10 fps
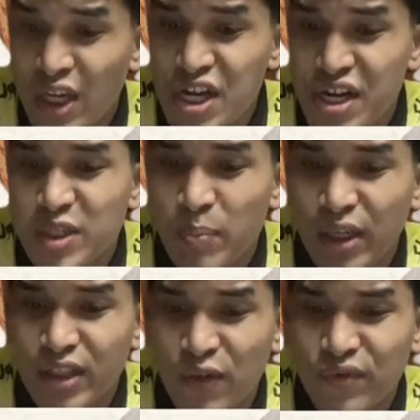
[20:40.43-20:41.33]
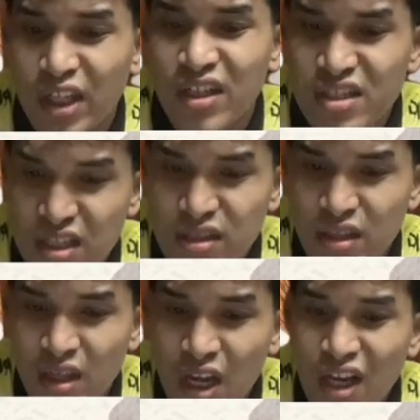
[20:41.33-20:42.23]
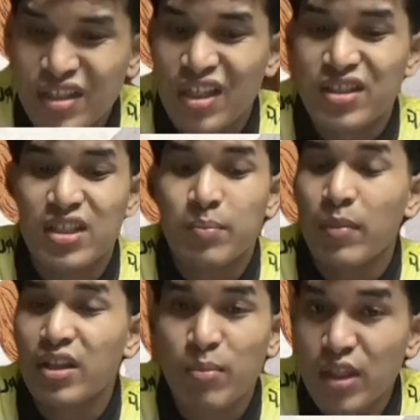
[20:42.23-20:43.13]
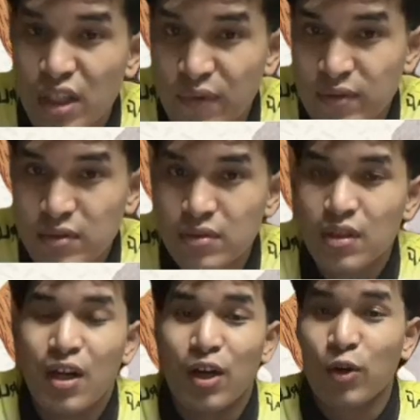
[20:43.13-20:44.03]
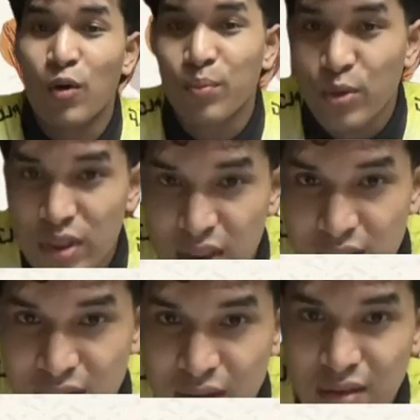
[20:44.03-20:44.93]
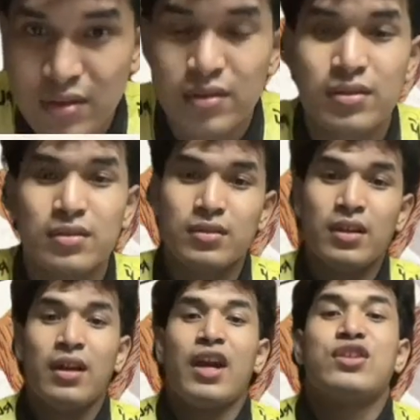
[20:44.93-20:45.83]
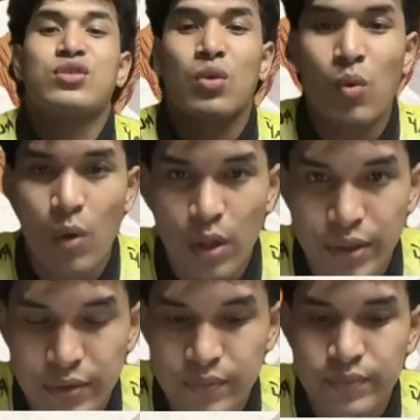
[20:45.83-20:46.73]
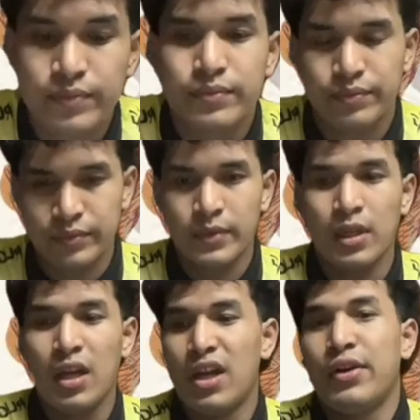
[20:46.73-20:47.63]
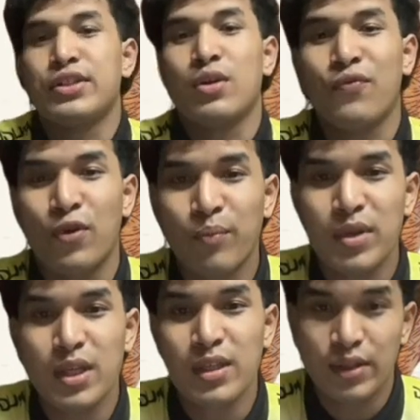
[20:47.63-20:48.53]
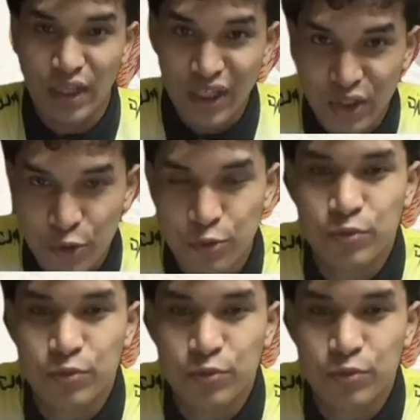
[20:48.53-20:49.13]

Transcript: respective tendencies, such as mathematics, computers, and so on. That's all from me. Thank you.